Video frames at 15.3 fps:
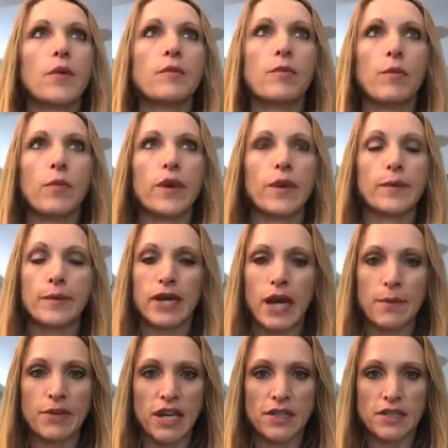We
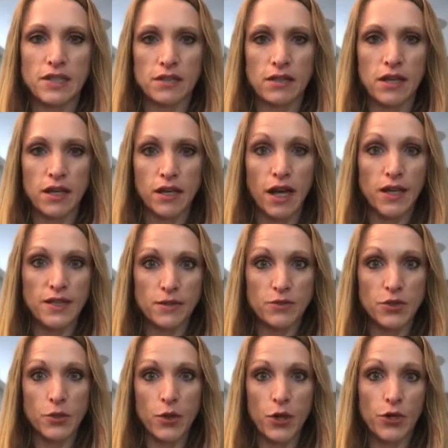become
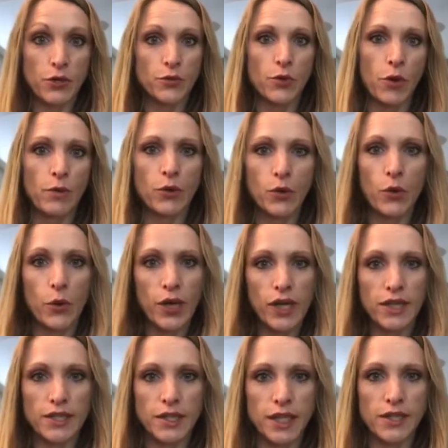accustomed to our new normal
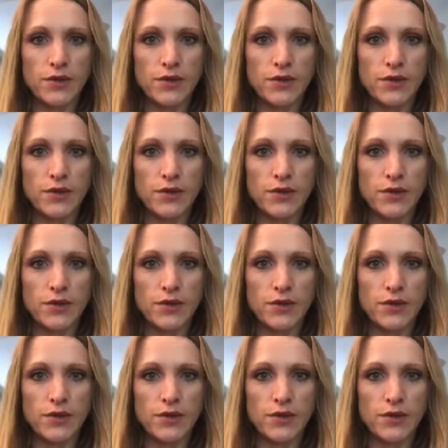quickly.